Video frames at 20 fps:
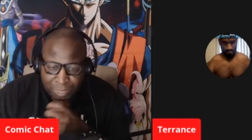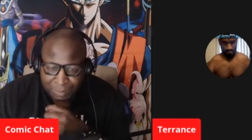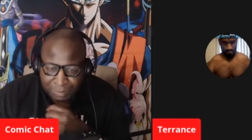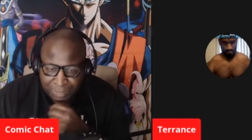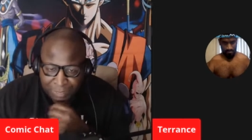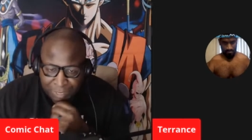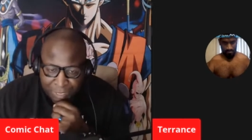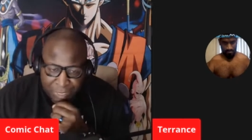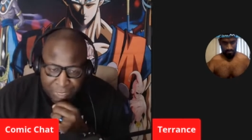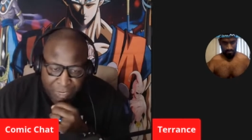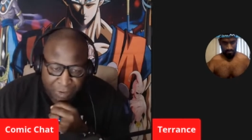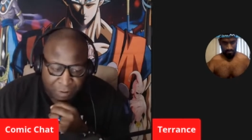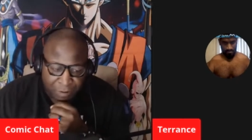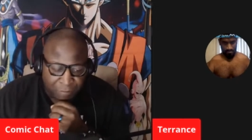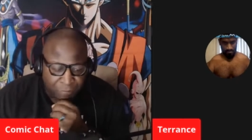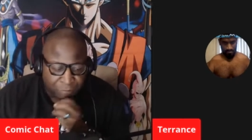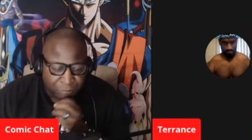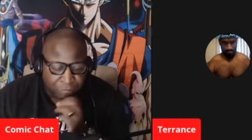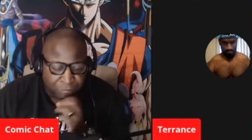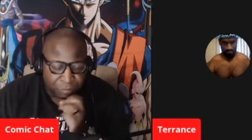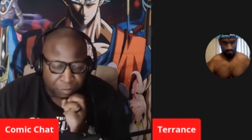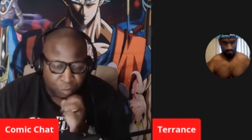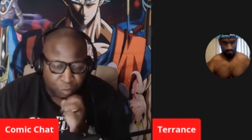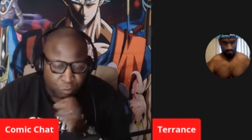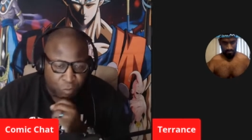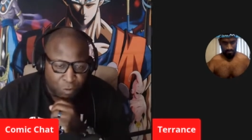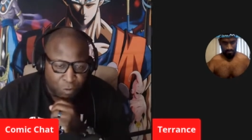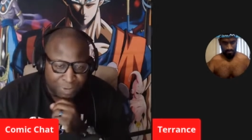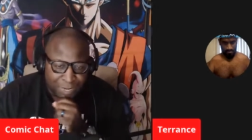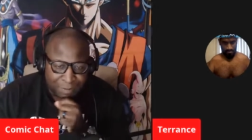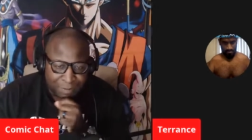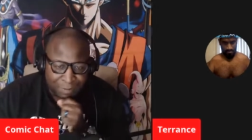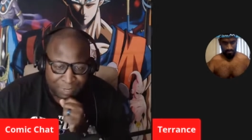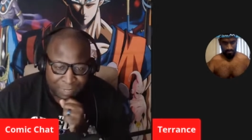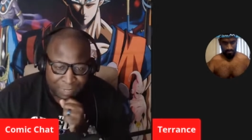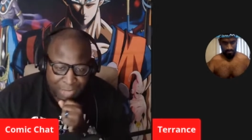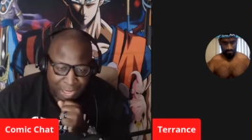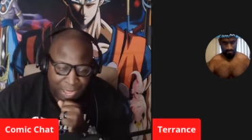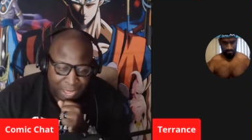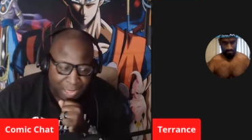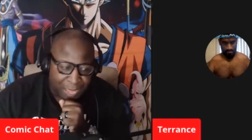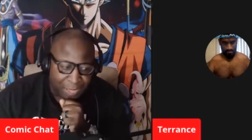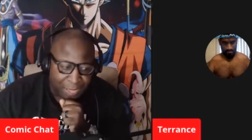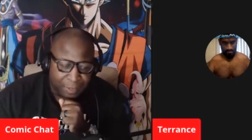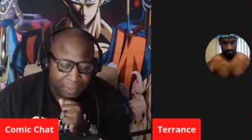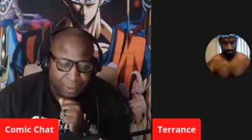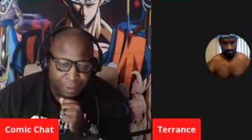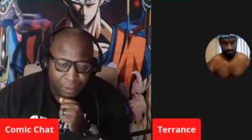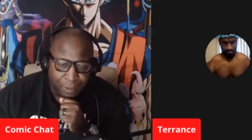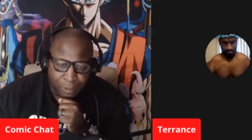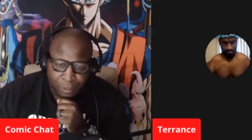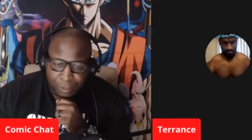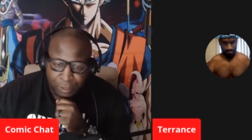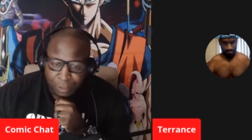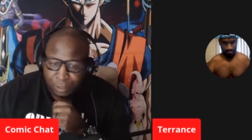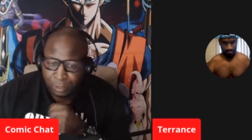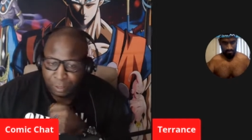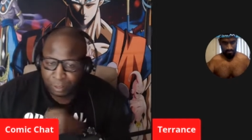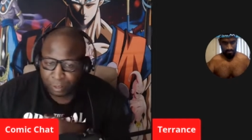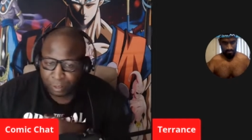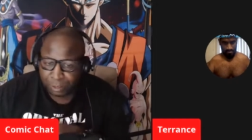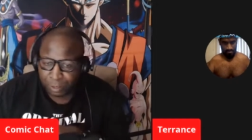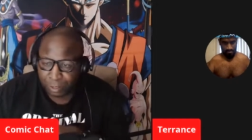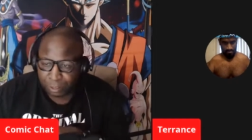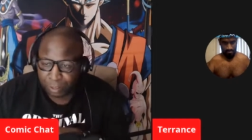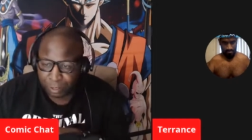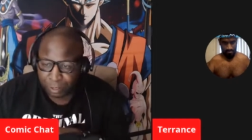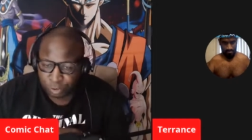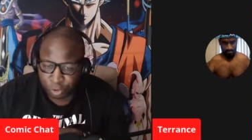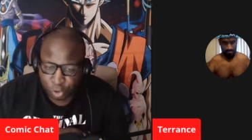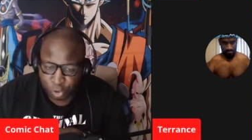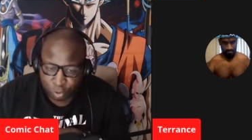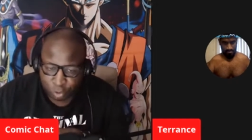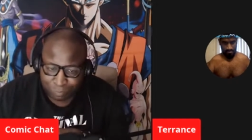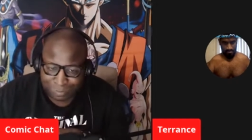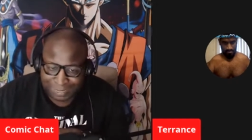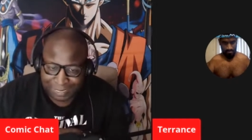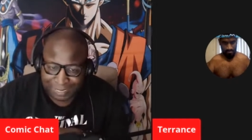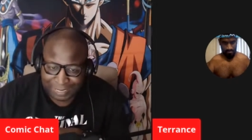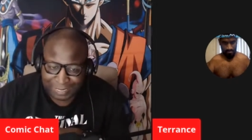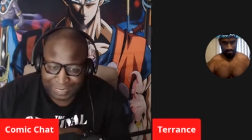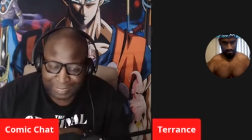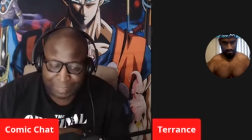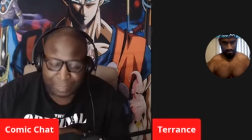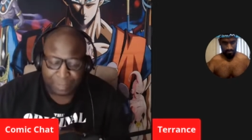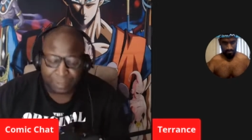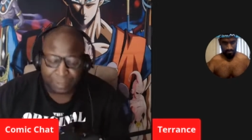me live, you won't let me die. Do you bleed?